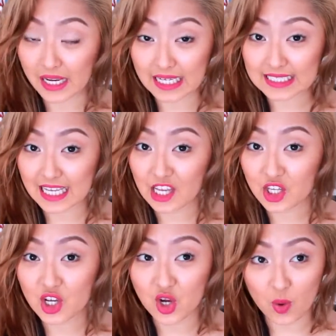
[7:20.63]
Like I said, you
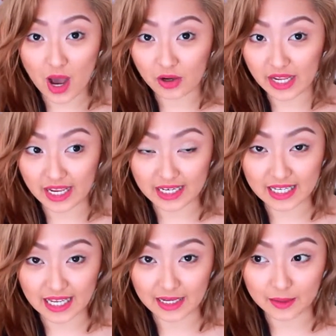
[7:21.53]
can go out and
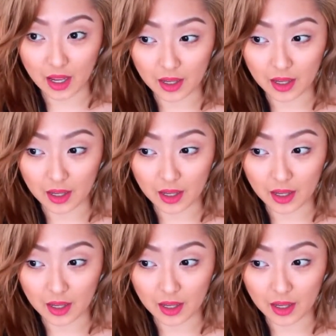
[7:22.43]
get